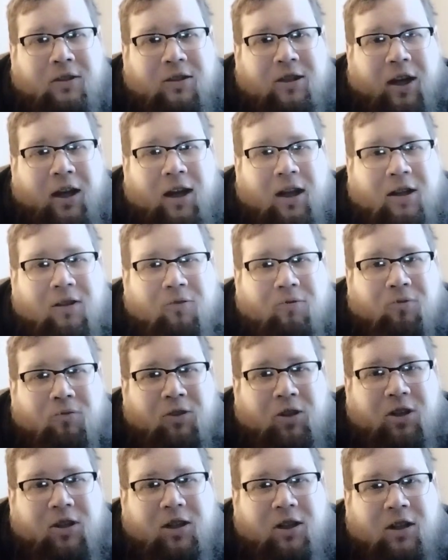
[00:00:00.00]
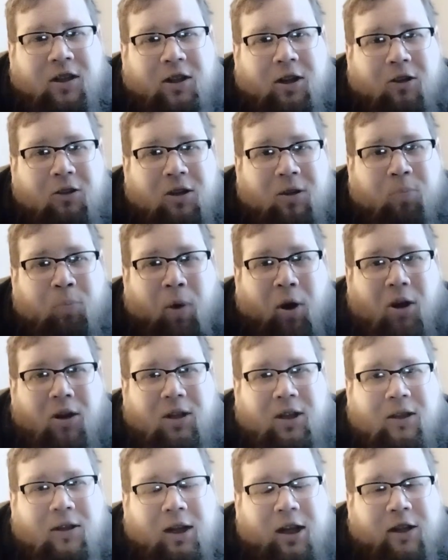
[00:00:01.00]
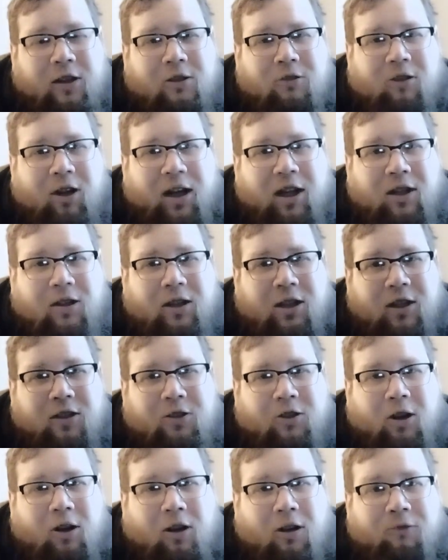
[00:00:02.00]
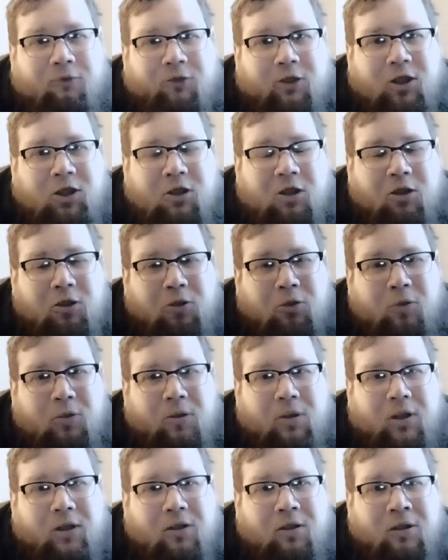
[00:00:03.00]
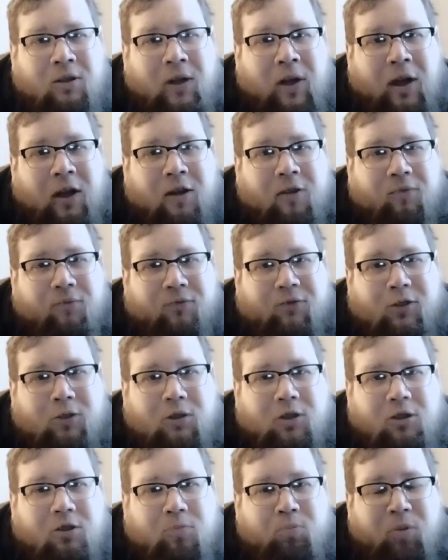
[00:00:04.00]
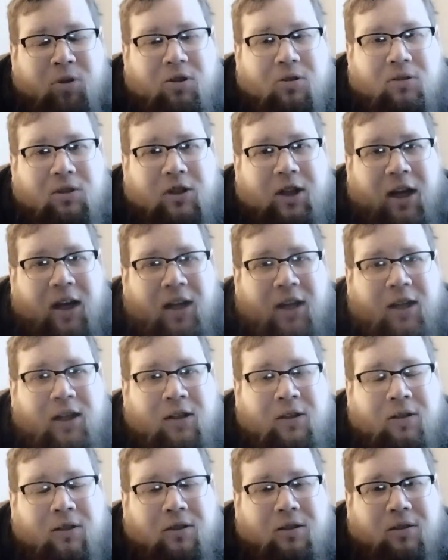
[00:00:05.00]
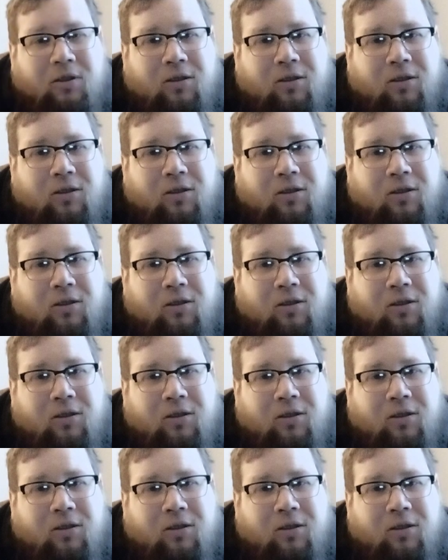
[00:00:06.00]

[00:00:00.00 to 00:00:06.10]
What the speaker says: saying, "You're going to go to a party later, right? It's all for you, for your birthday."